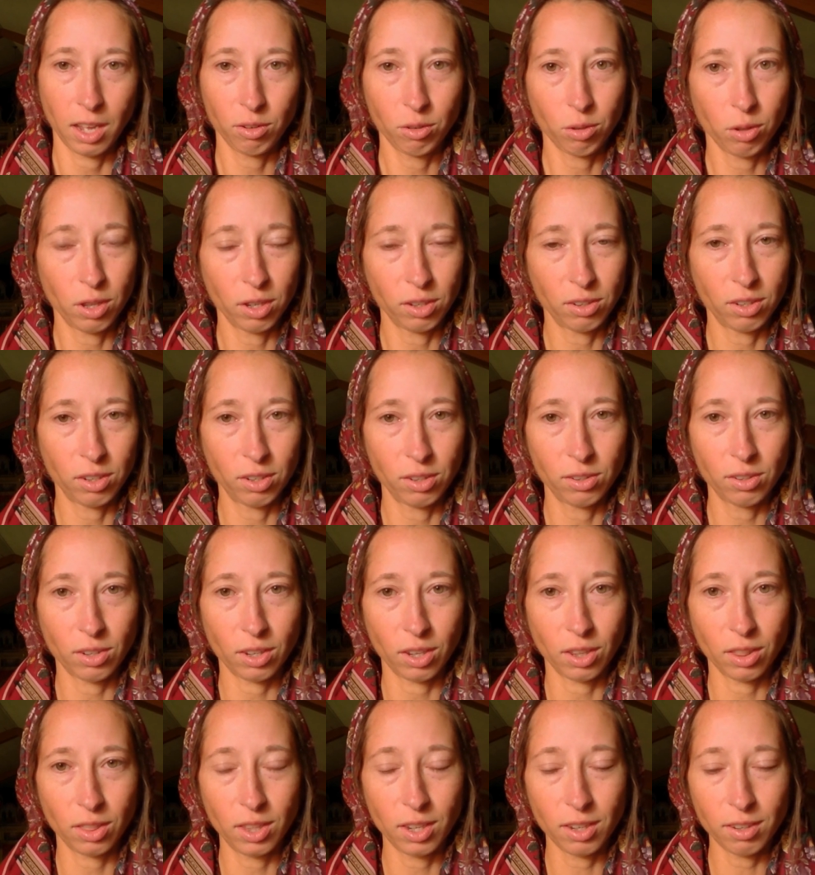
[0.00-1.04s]
So this is
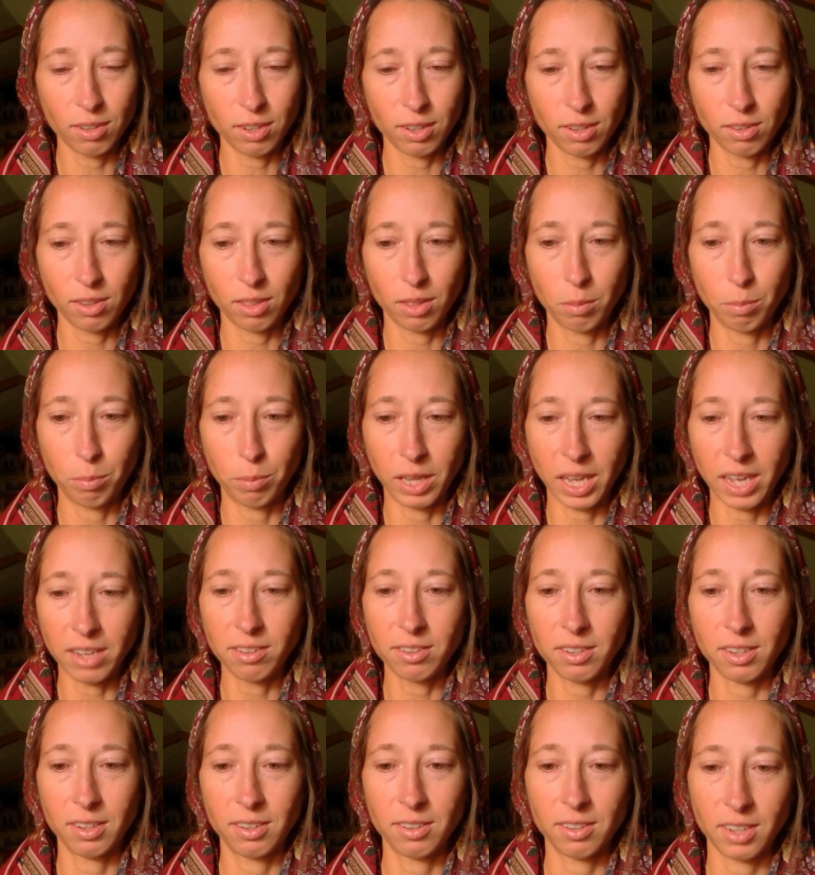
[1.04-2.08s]
this is the
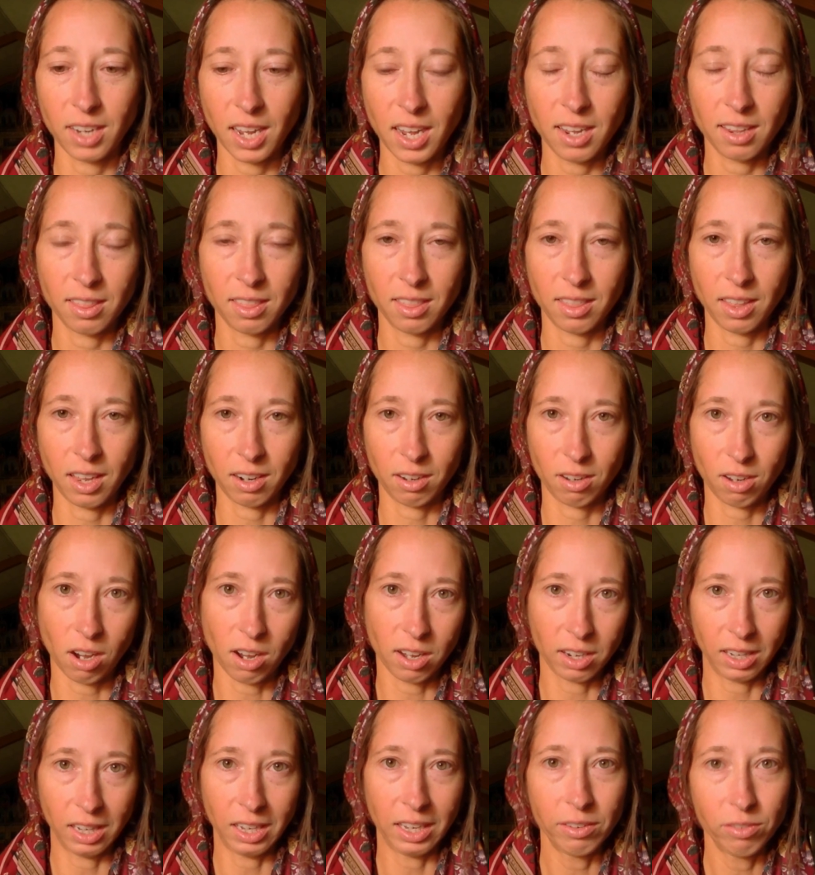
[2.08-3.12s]
blessed state that
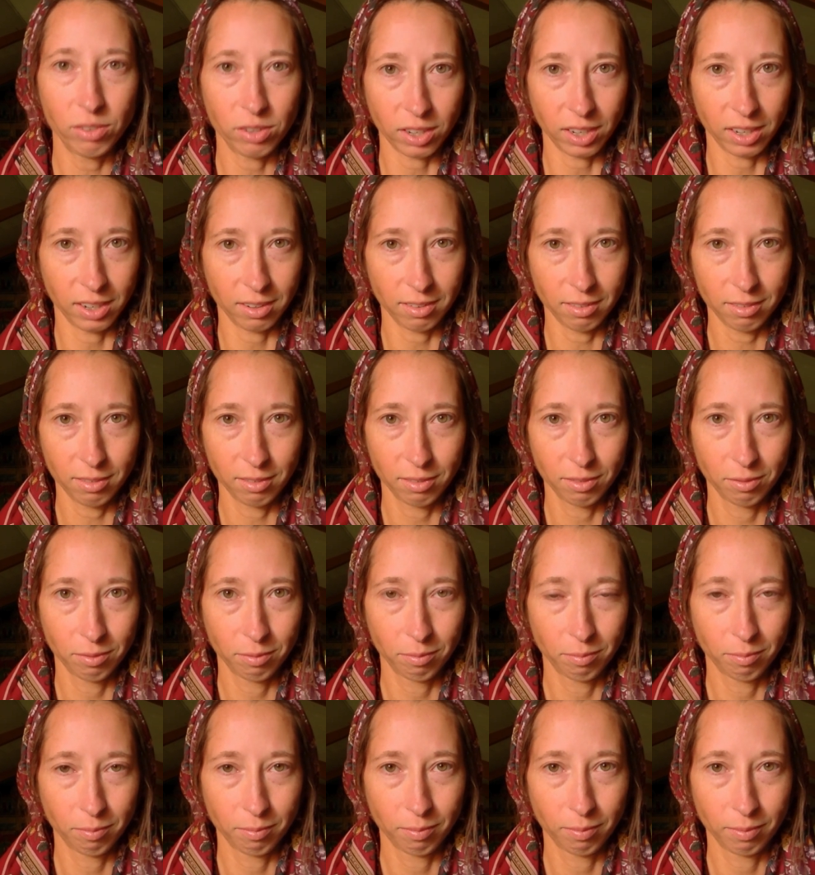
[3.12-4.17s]
God lives in
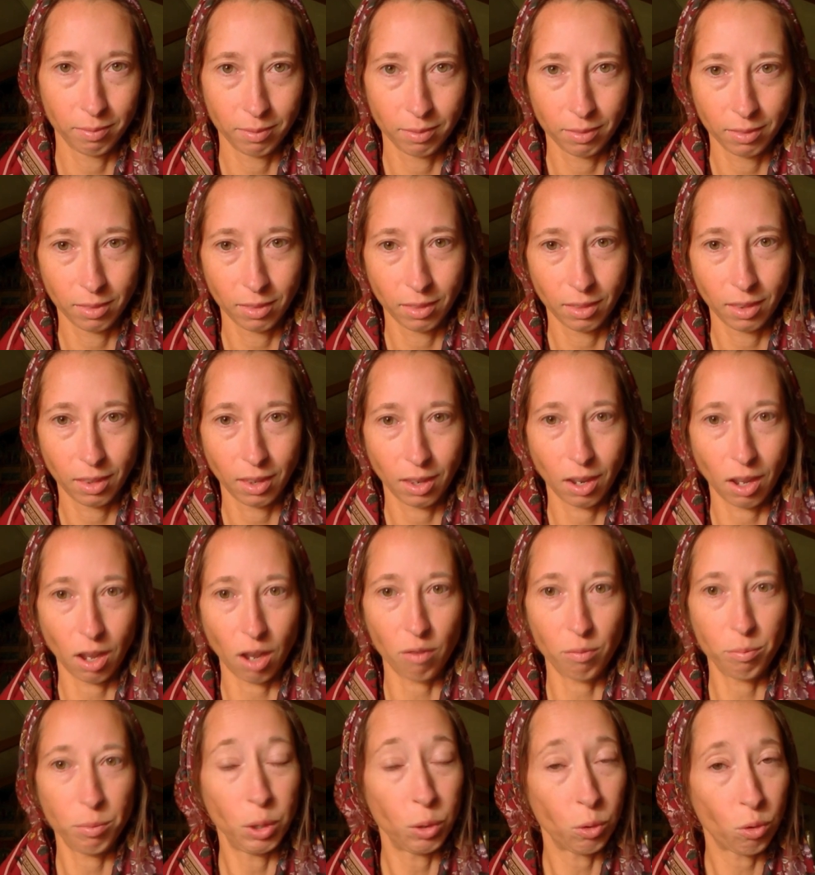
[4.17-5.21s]

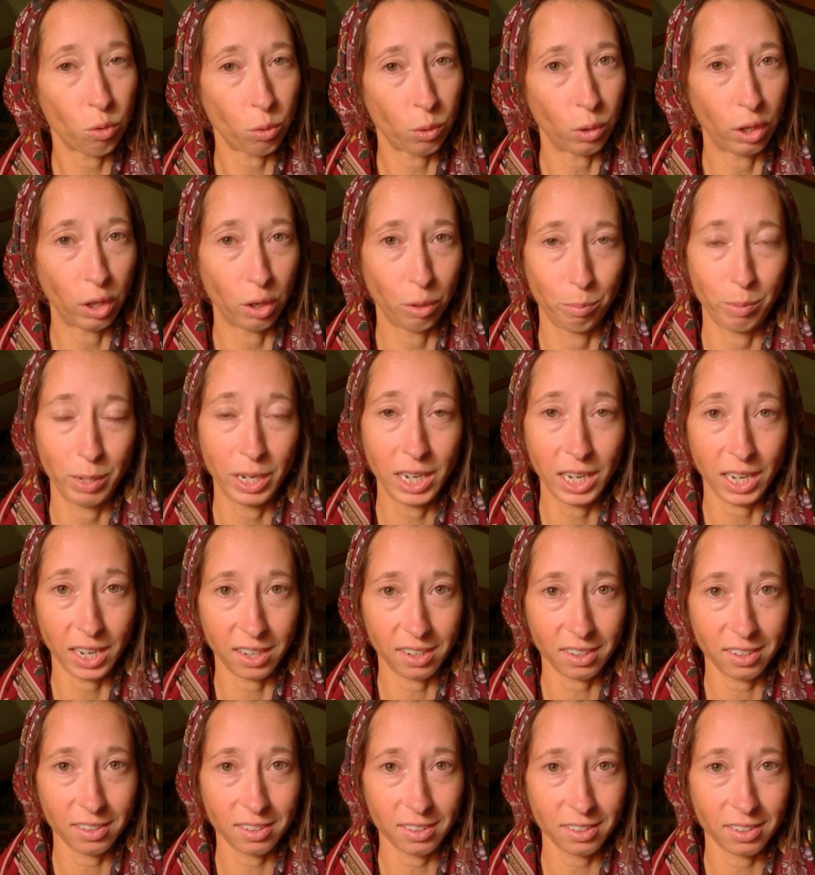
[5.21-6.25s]
of mutual
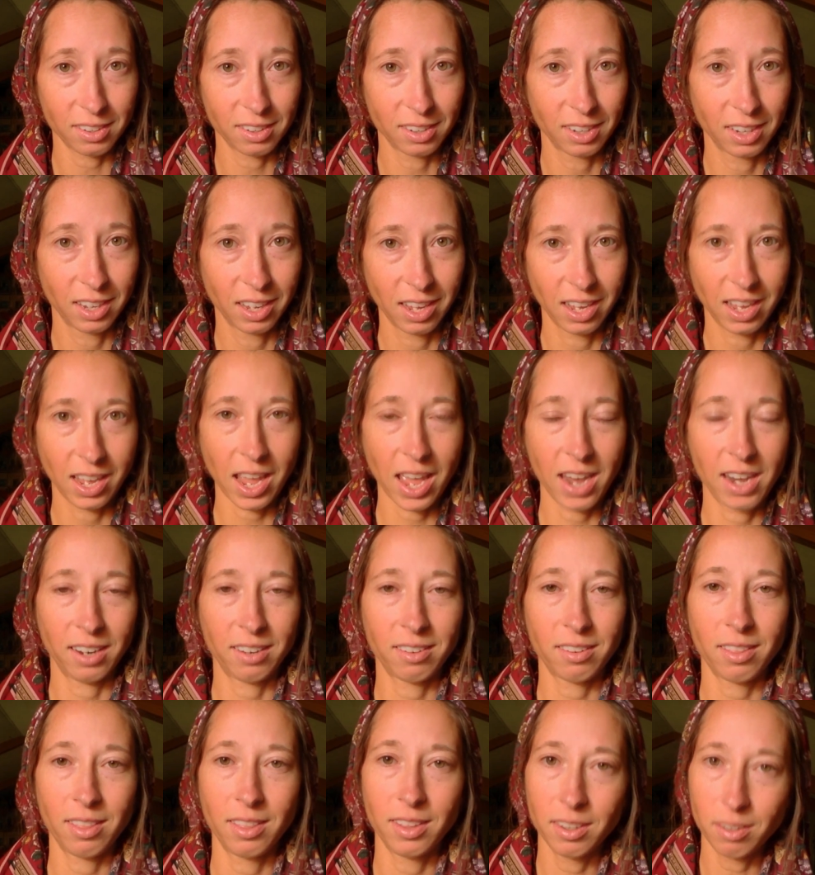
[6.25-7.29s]
obedience, and
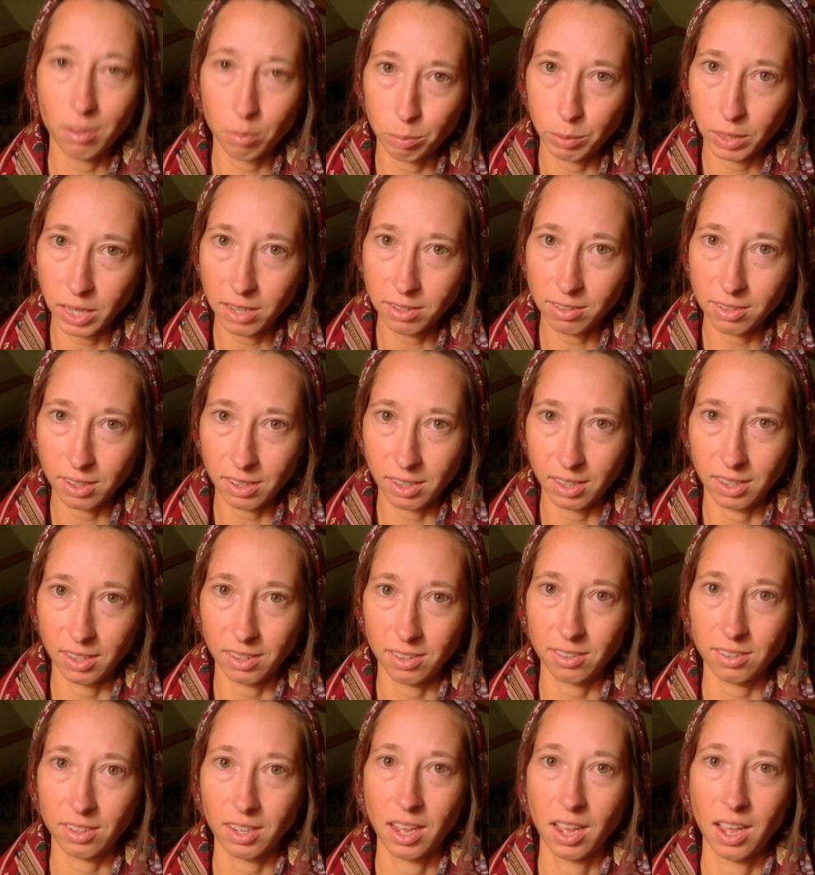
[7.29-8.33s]
it's this
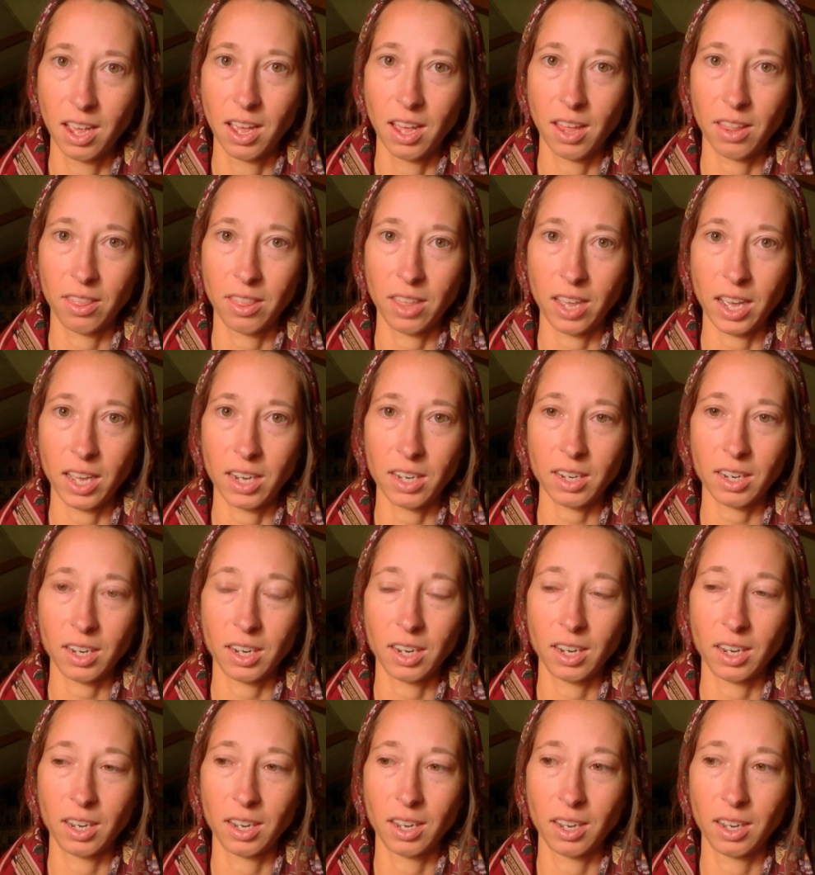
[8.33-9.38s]
blessedness that
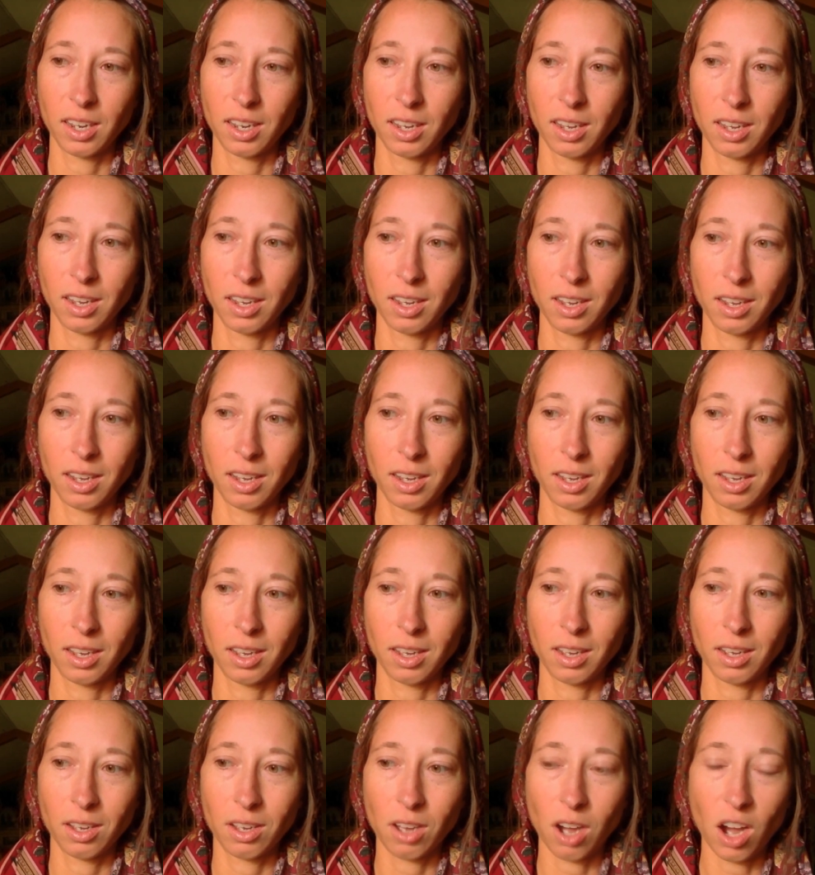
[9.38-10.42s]

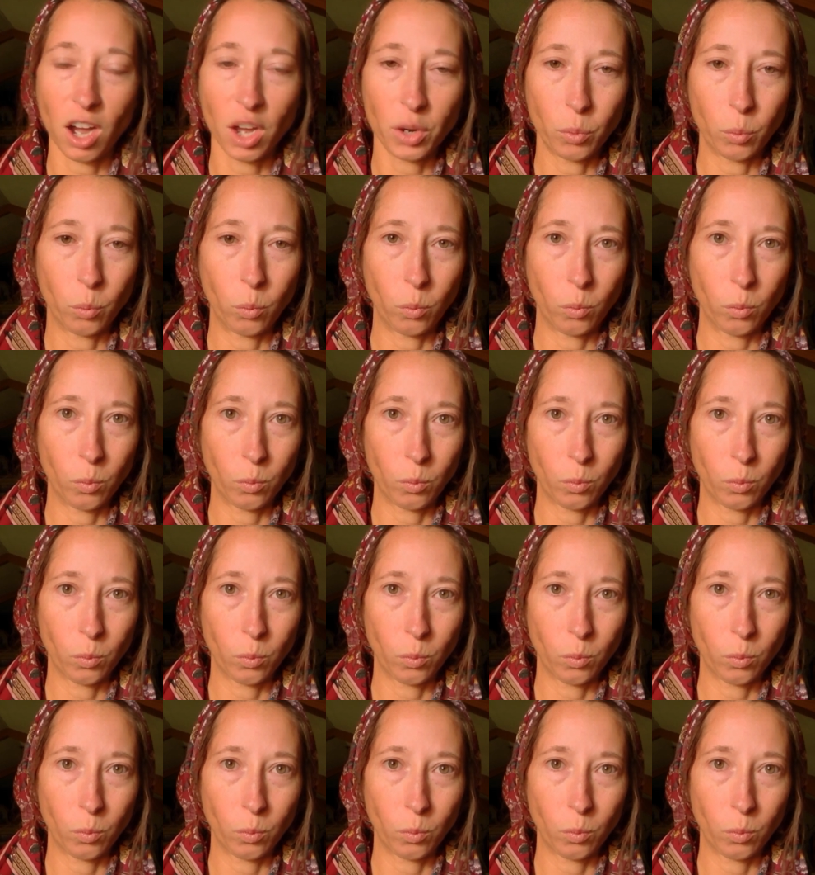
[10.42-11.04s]
God